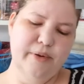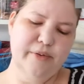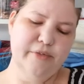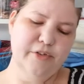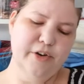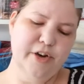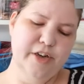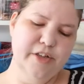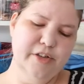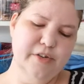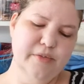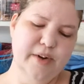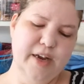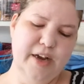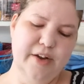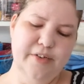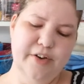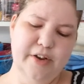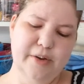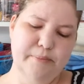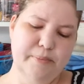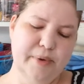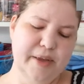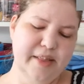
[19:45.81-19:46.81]
trace around
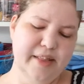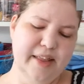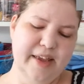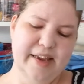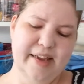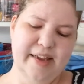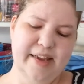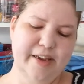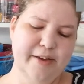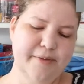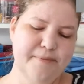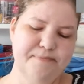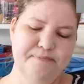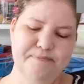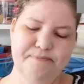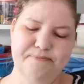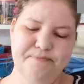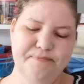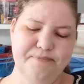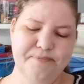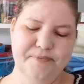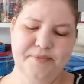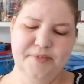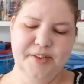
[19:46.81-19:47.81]
it, but like,
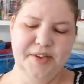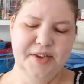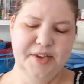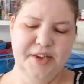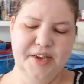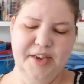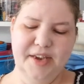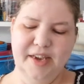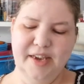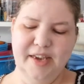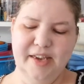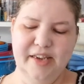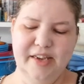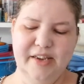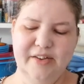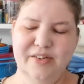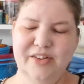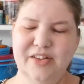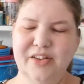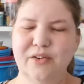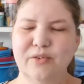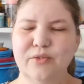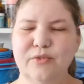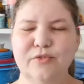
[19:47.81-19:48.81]
you
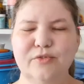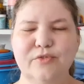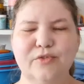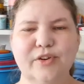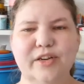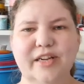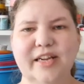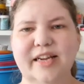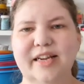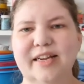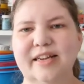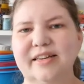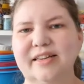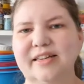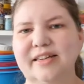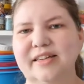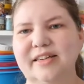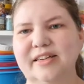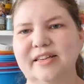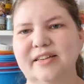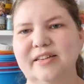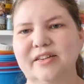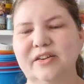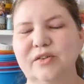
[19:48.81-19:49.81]
don't freehand
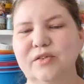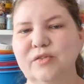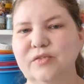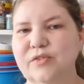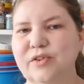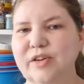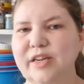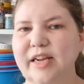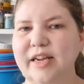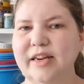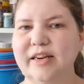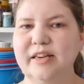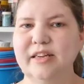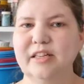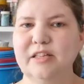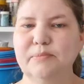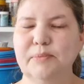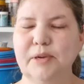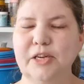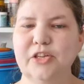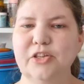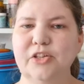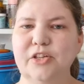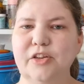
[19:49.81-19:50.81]
it. Don't freehand it,
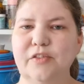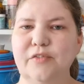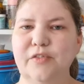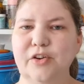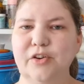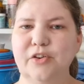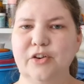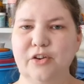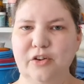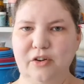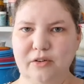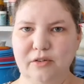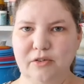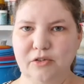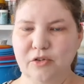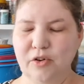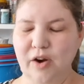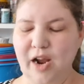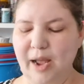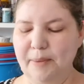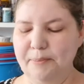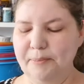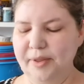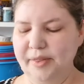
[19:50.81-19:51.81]
especially if you're
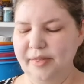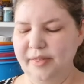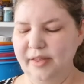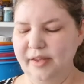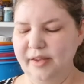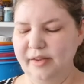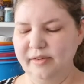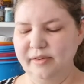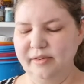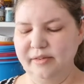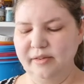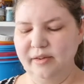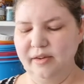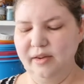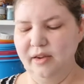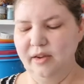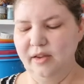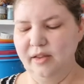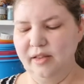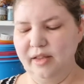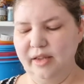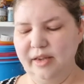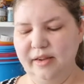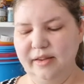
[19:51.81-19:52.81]
crap at this.
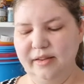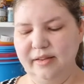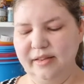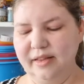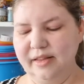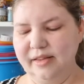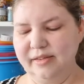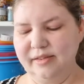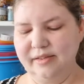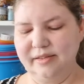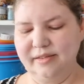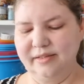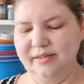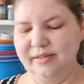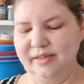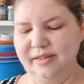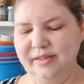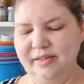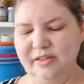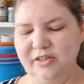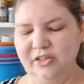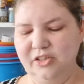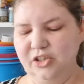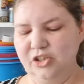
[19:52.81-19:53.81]
Like this
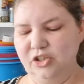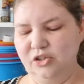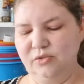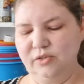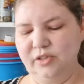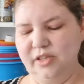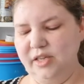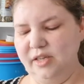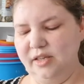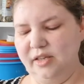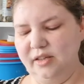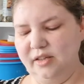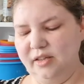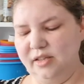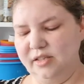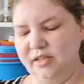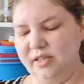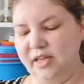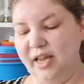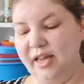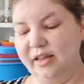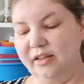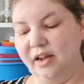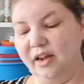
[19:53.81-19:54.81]
is just
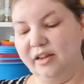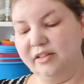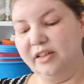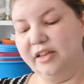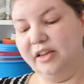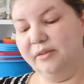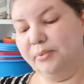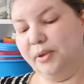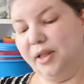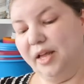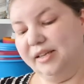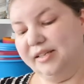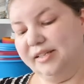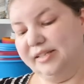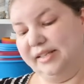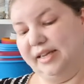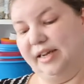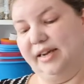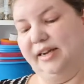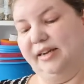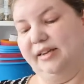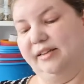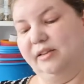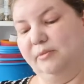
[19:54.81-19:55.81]
ridiculous. And on the plus
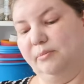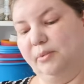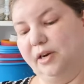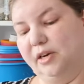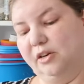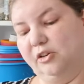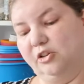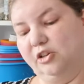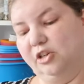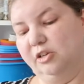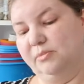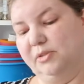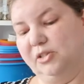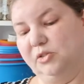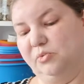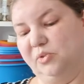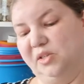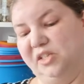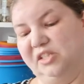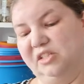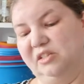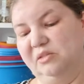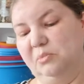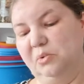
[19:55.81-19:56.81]
side, the buttercream is
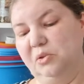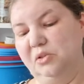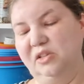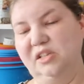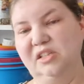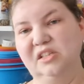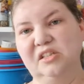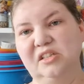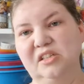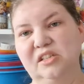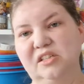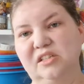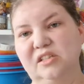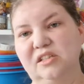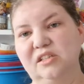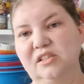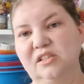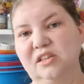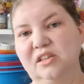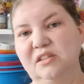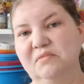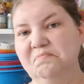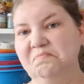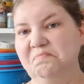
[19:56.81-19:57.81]
reasonable
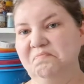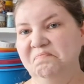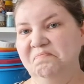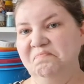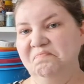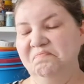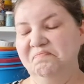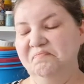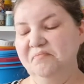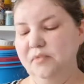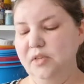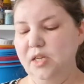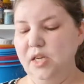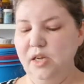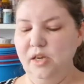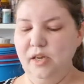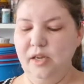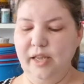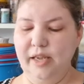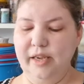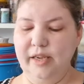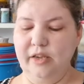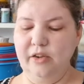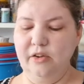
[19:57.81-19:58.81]
consistency.
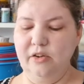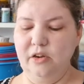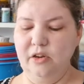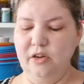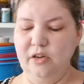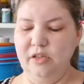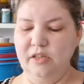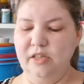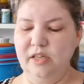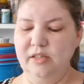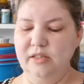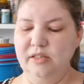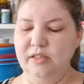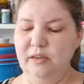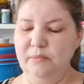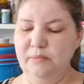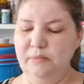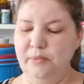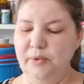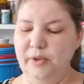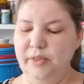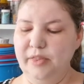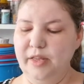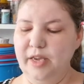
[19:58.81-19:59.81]
Like you could have done
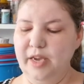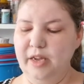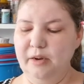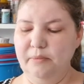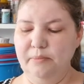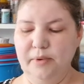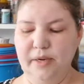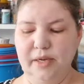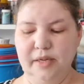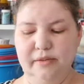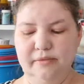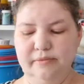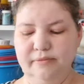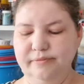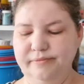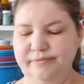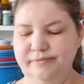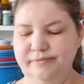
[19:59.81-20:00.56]
something with that, but